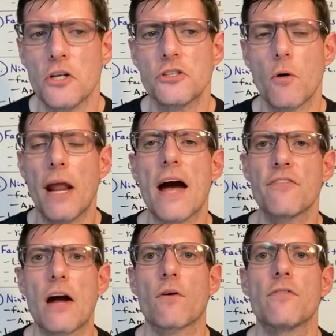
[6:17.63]
don't
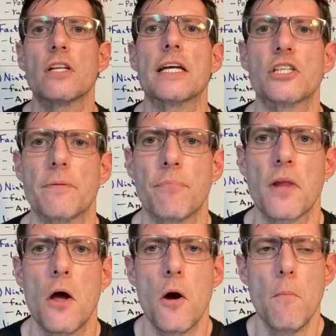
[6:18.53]
have that revelation.
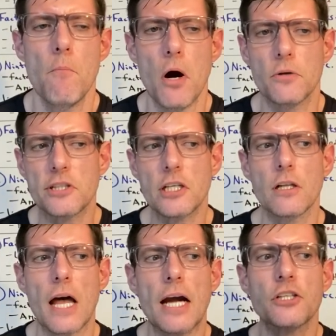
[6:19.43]
Most
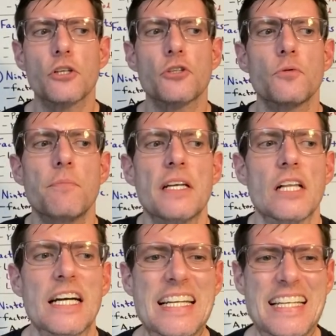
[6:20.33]
collectors would be
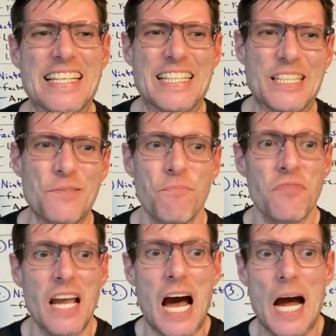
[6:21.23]
like, you know,
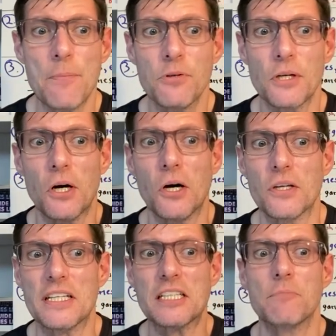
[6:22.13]
I put
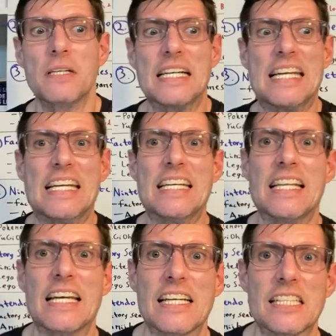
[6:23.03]
all this money into
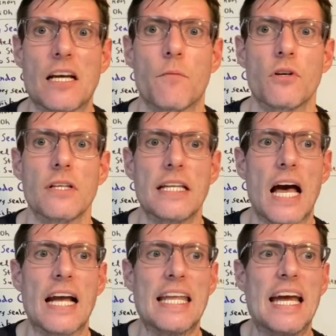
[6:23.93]
this. I'm really
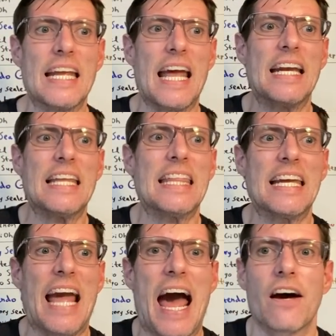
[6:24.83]
not getting
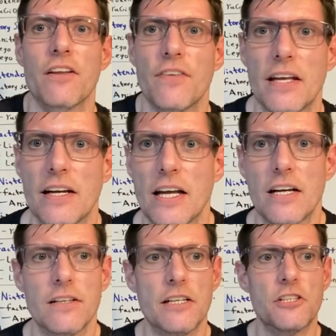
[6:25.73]
anything out of it.
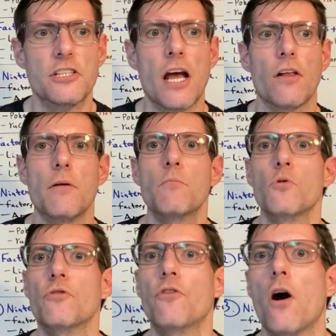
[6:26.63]
Let's sell it,
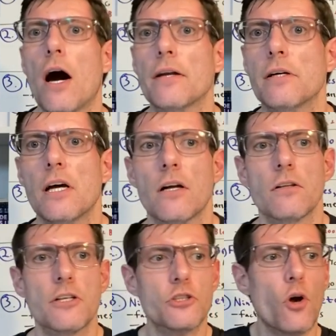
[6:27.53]
move on.
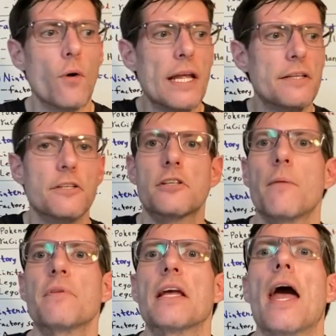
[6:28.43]
Let's go into
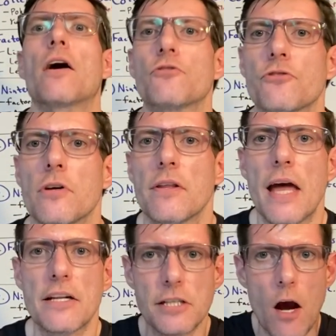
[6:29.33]
something else.
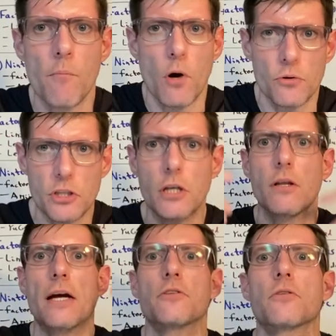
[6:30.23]
That's how most
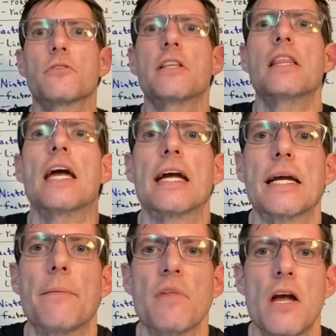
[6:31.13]
collectors think.